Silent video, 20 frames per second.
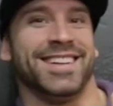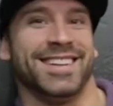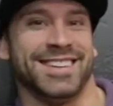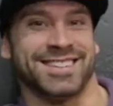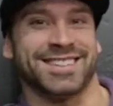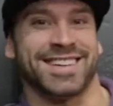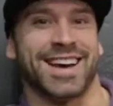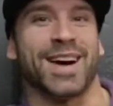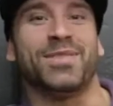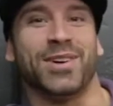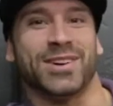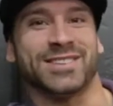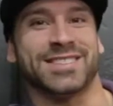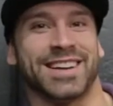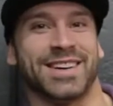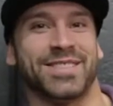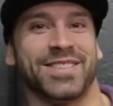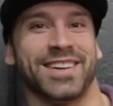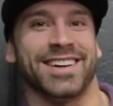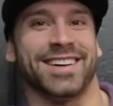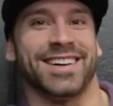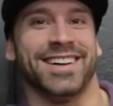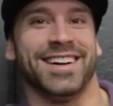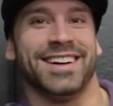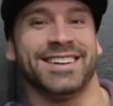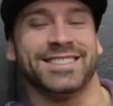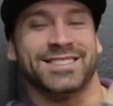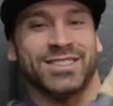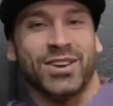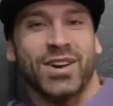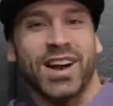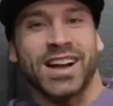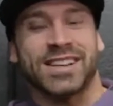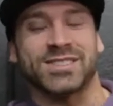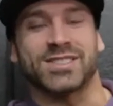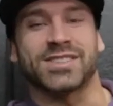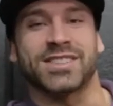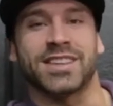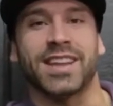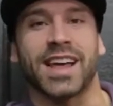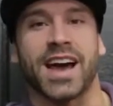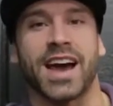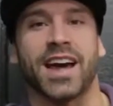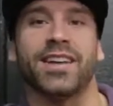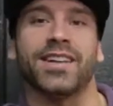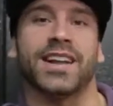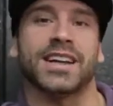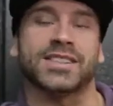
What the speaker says: This side. I'll post it up here. So you guys will see that.